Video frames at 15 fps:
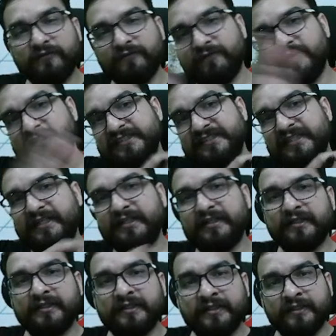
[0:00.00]
West side.
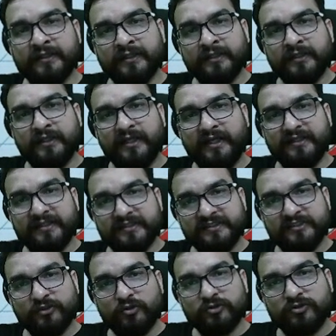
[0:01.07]
And this
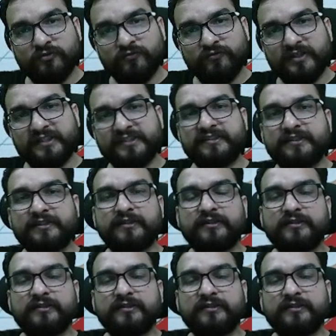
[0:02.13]
is also west.